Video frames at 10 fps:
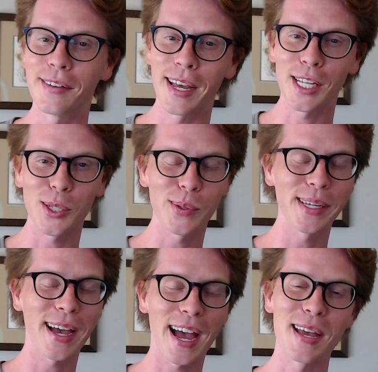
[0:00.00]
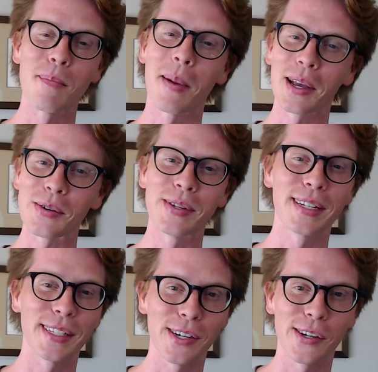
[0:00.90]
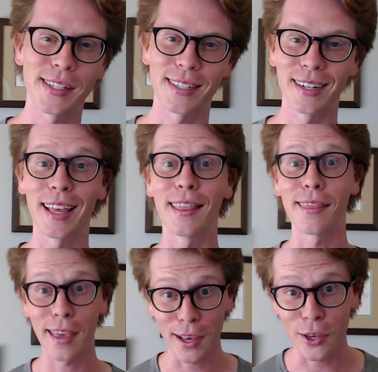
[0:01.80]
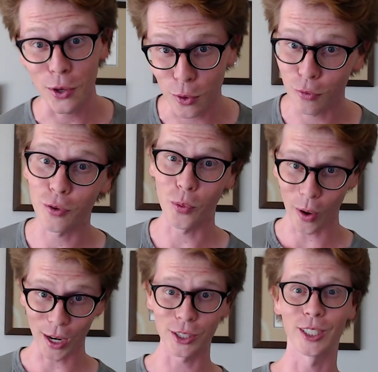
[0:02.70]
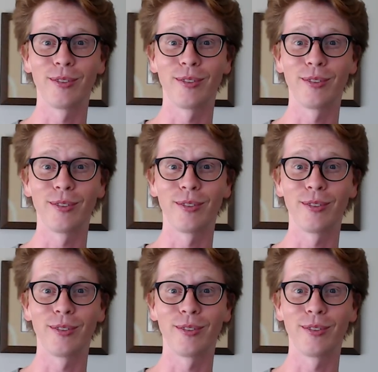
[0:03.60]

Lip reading: next week, I am Michael Nicks-Erickson, and thank you for watching.